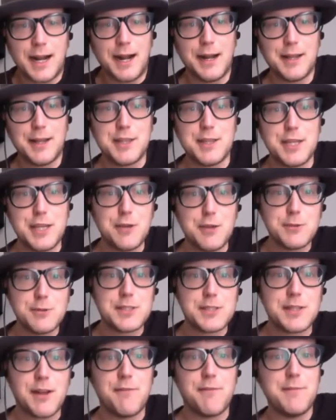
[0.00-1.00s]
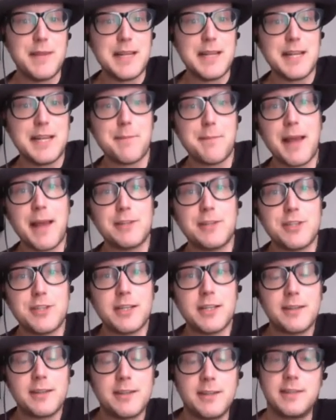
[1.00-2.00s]
the use of media
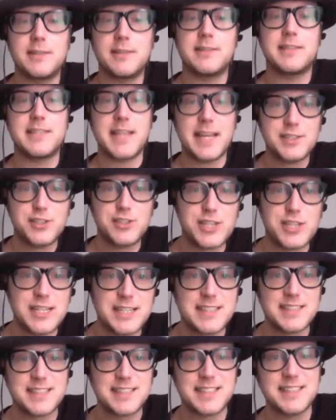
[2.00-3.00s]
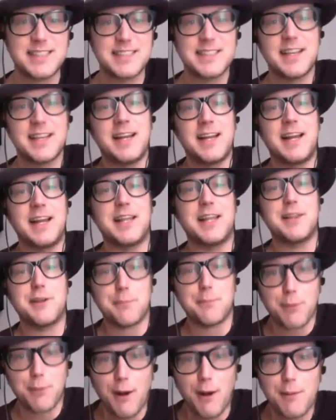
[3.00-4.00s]
magic, dead geniuses and
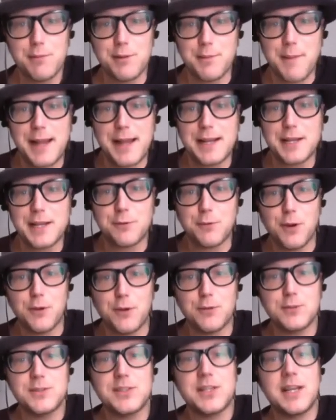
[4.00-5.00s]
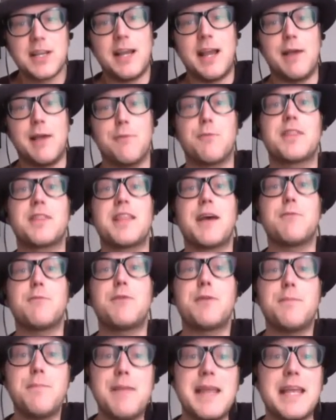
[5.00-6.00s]
their problematic roads, and what that
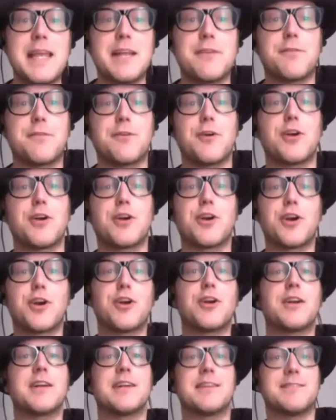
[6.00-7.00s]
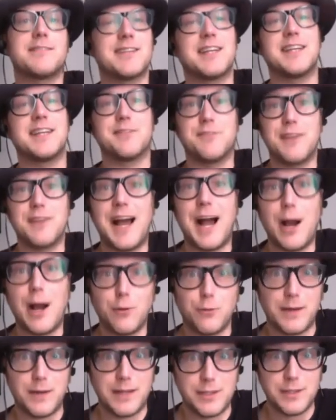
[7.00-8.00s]
would mean for our current kind of
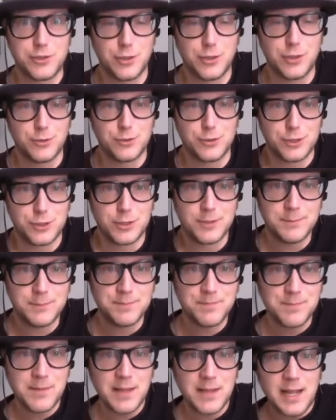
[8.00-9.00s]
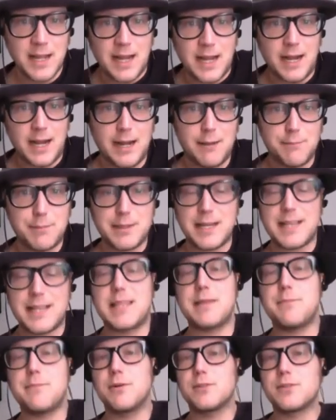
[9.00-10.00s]
outrage culture. But I
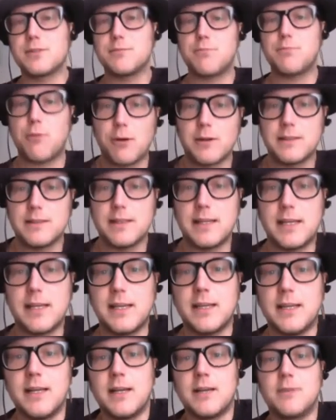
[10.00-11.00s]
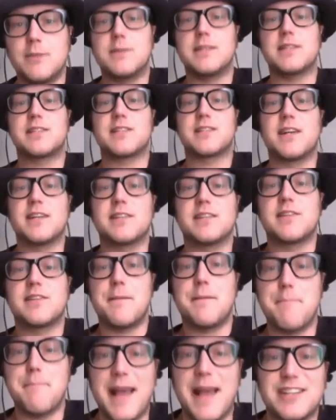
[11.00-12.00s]
think most importantly, we discuss
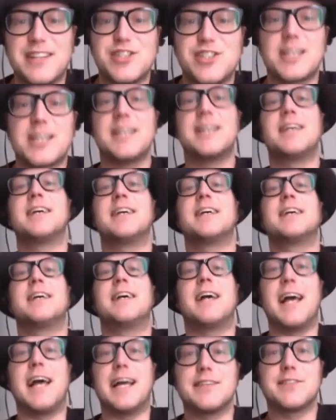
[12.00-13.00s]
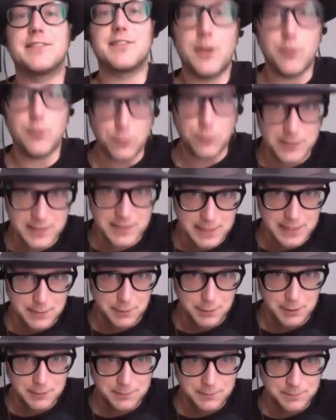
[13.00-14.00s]
magic as
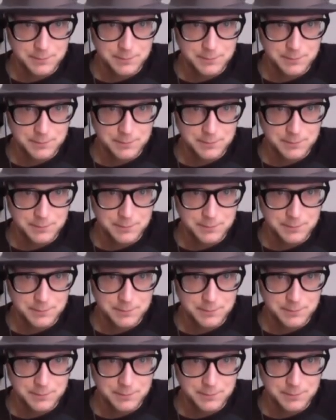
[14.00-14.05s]
redeemer.